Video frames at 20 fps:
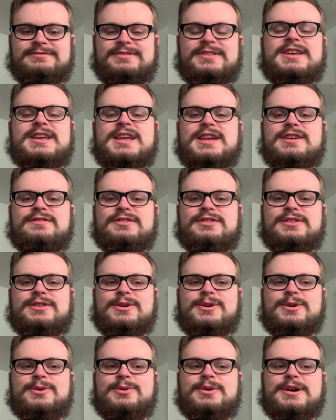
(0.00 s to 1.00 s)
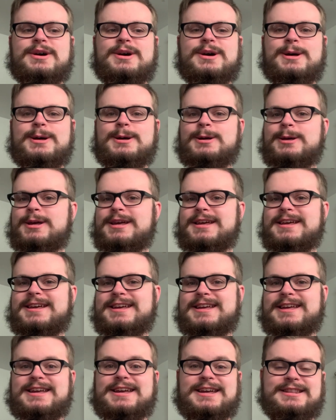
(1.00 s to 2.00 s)
Even though
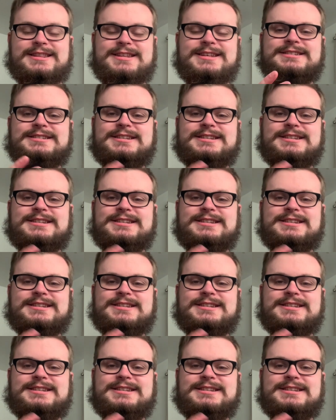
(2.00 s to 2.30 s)
in this